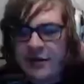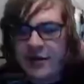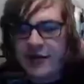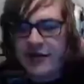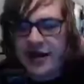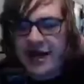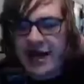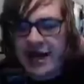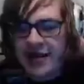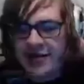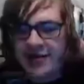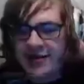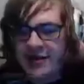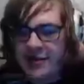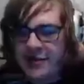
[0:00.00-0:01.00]
which I got,
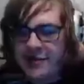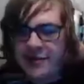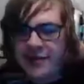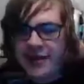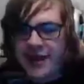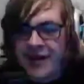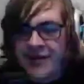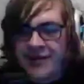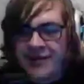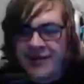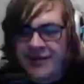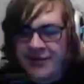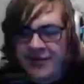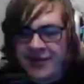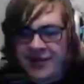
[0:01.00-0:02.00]
so nice,
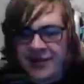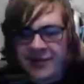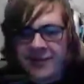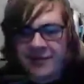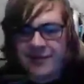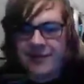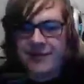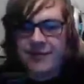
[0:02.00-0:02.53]
good stuff.